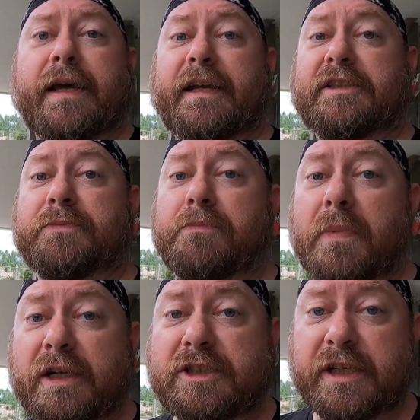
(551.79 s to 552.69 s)
It is
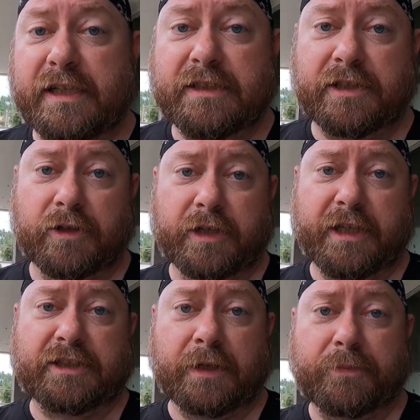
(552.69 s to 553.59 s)
much easier to
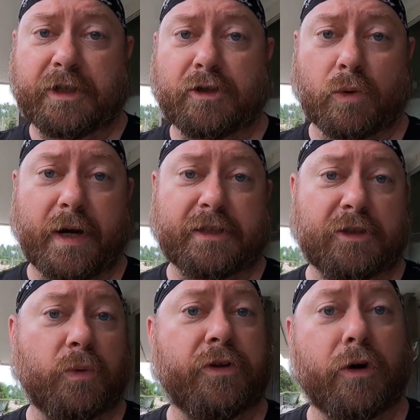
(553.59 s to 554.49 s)
get something
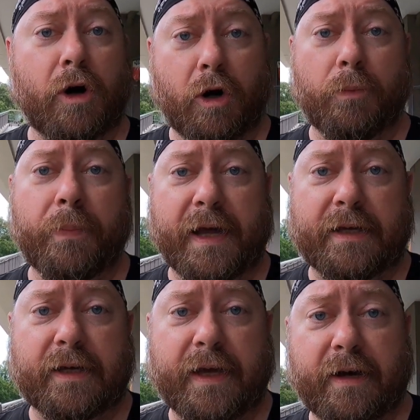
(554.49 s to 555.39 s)
corrected with your home
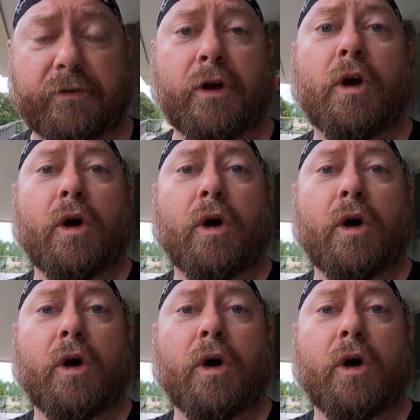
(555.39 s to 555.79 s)
bank account